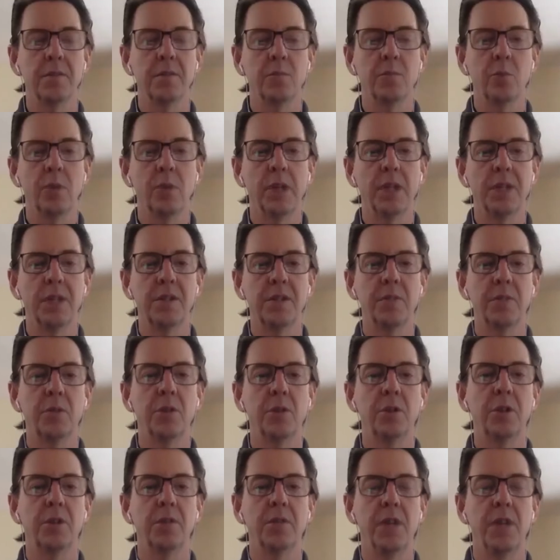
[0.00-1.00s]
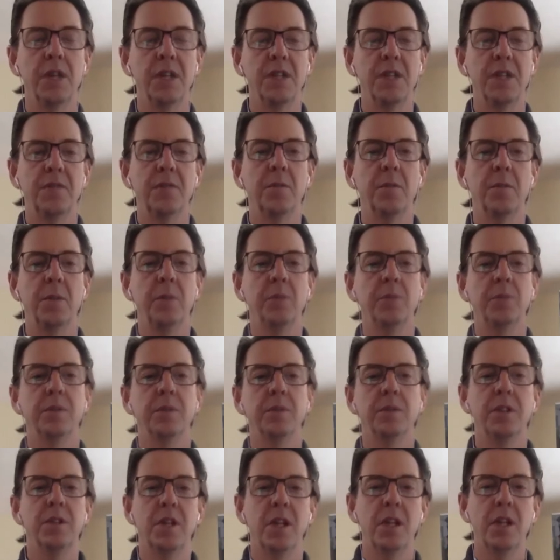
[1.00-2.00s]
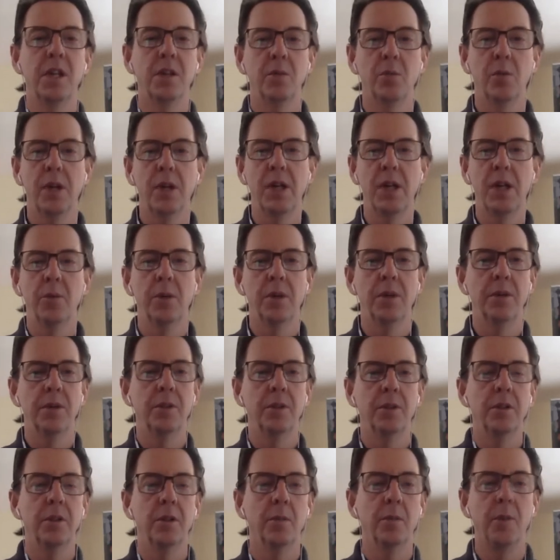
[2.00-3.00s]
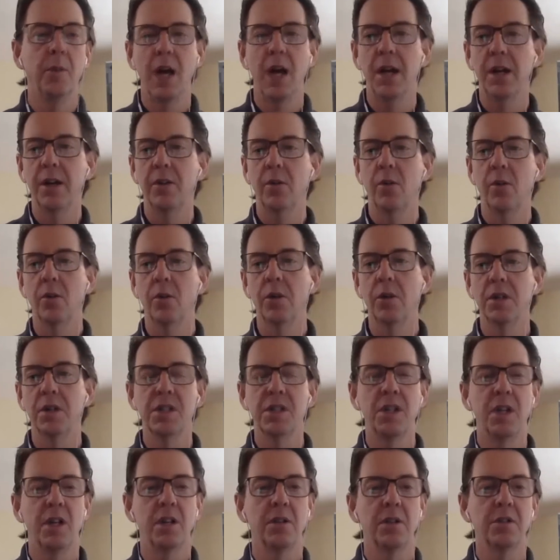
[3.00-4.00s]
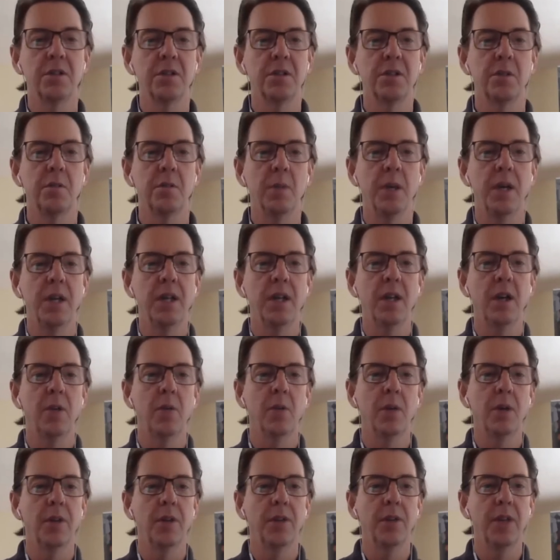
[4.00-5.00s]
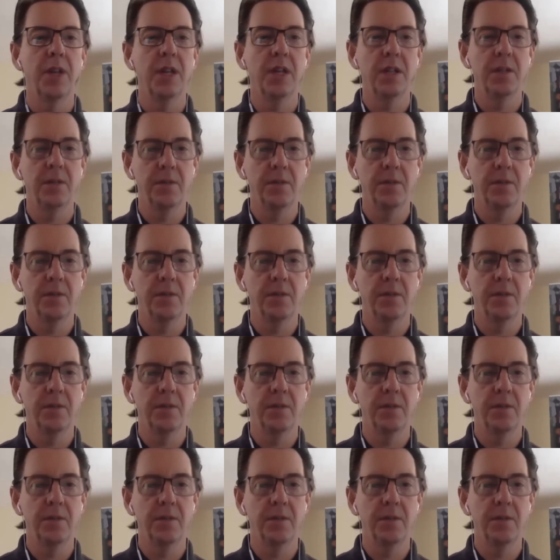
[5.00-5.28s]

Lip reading: Well, that's some good advice for people to take away, whether you're a buyer or a seller. So Mike, I want to thank you